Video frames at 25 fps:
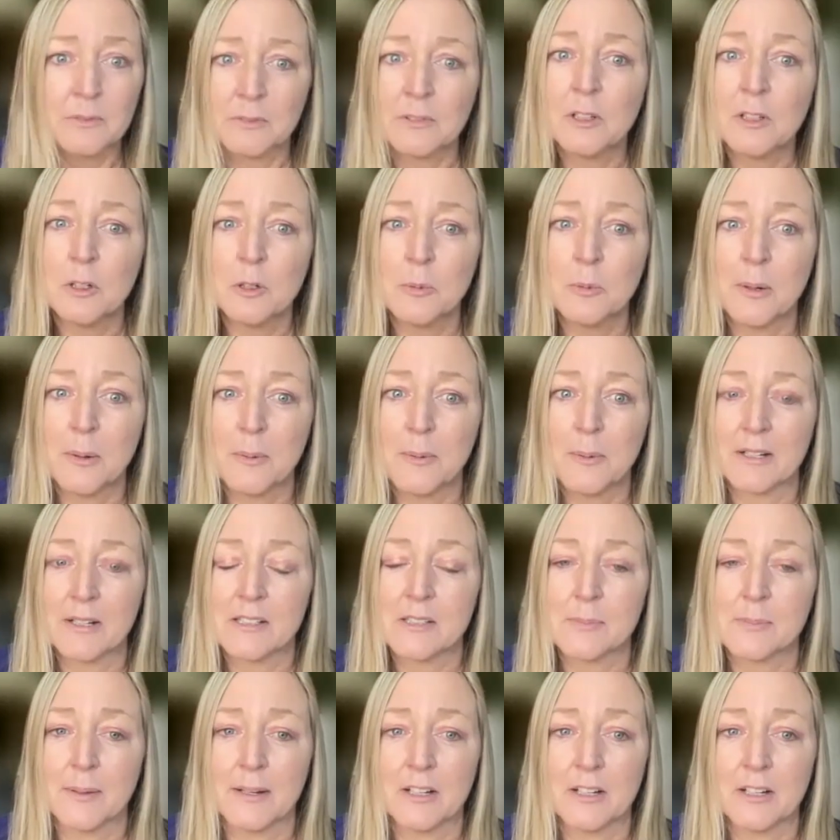who we want to
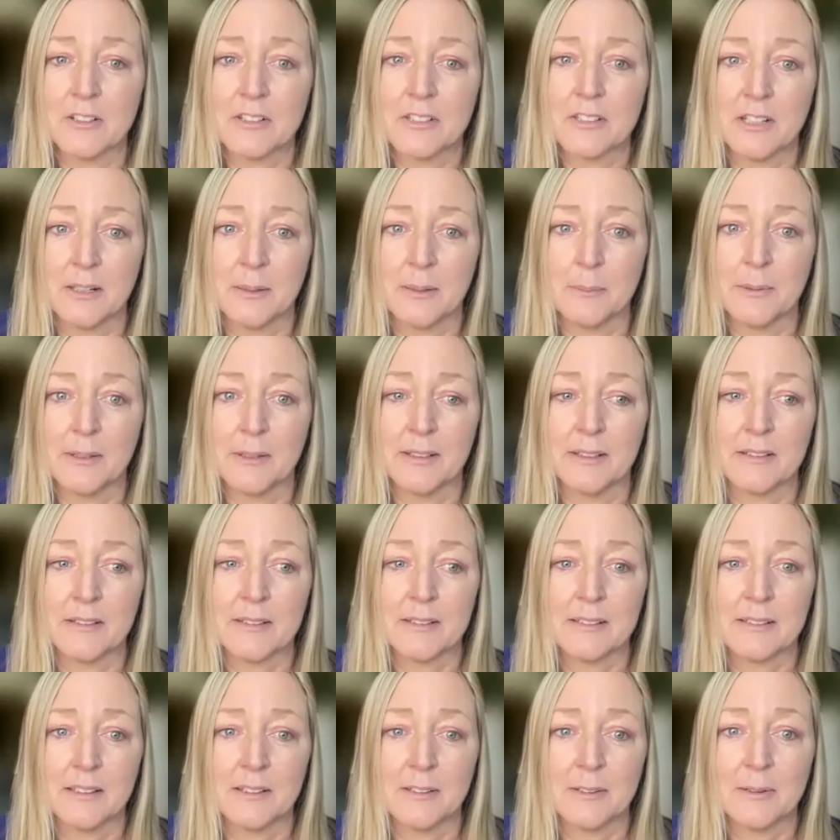spend our time with.
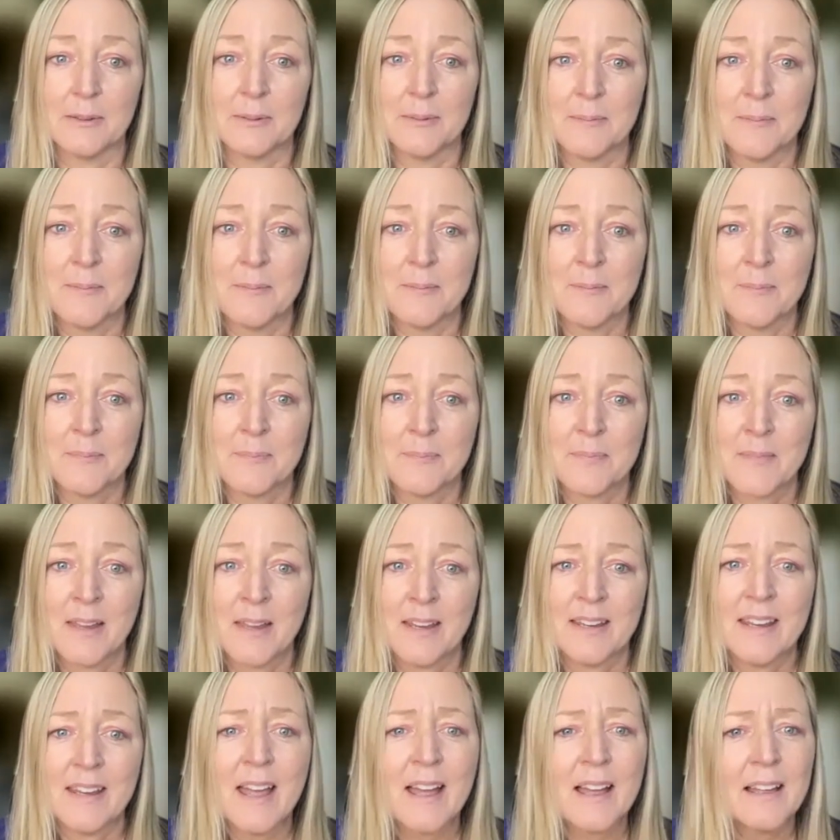So
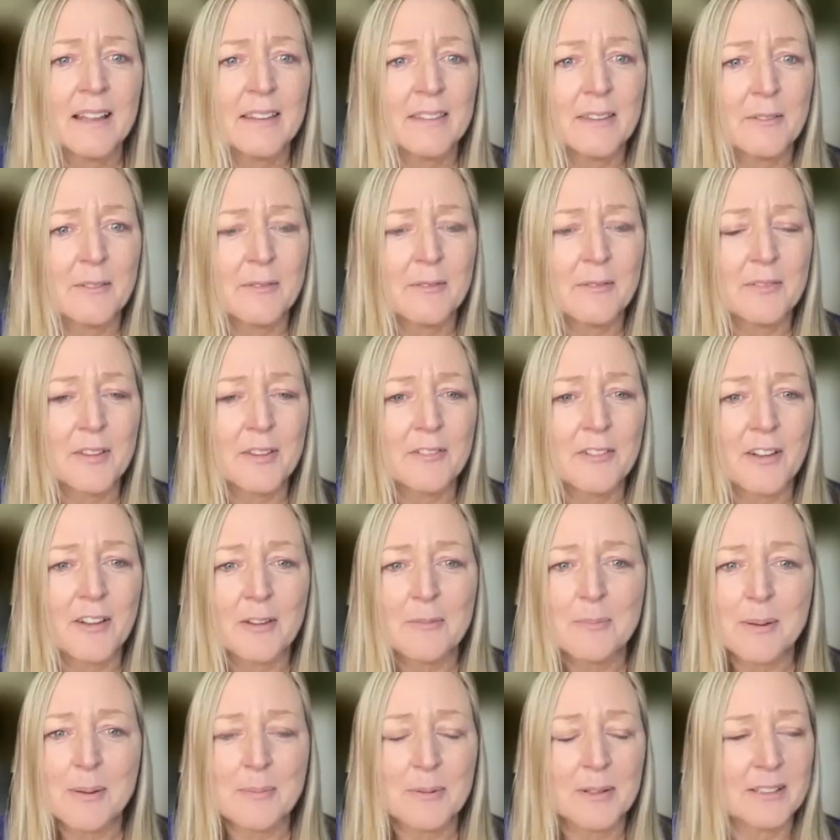yeah, the 5
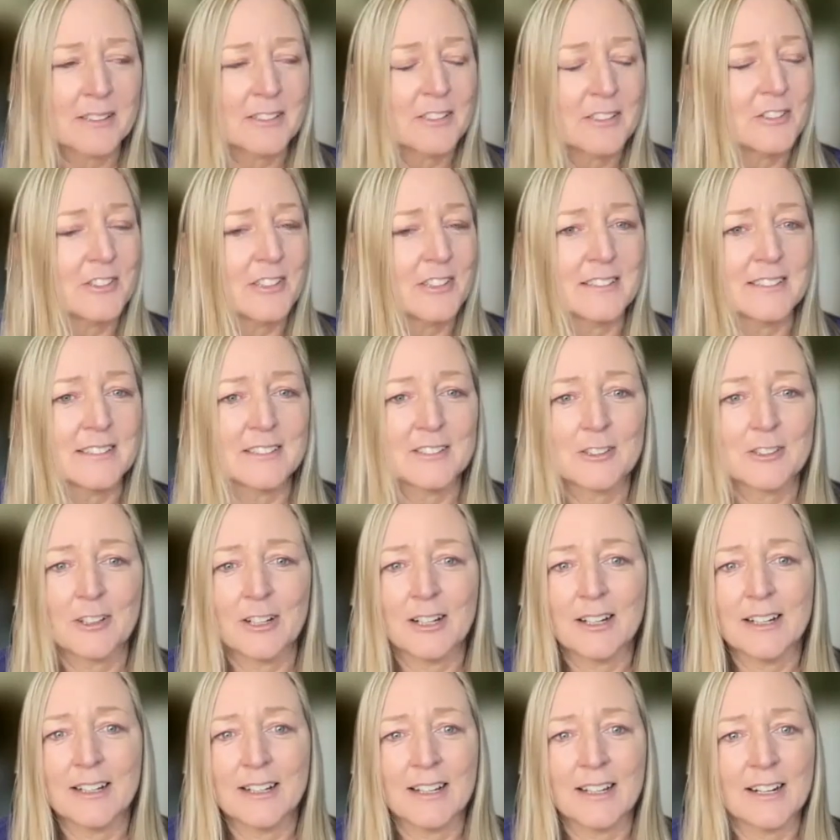people exercise is
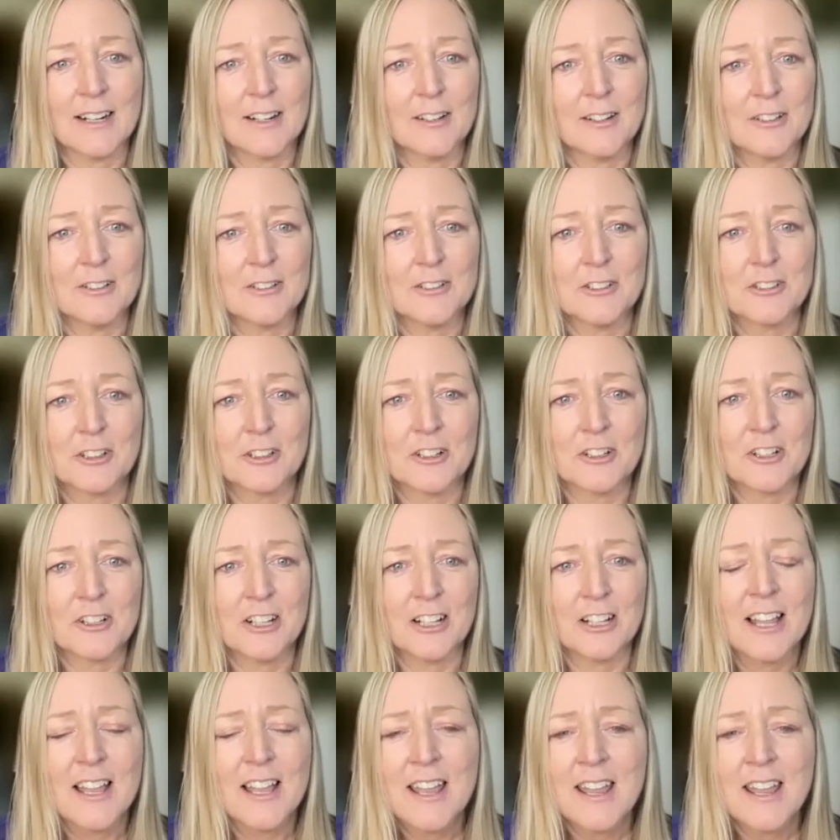great. Get out your journal,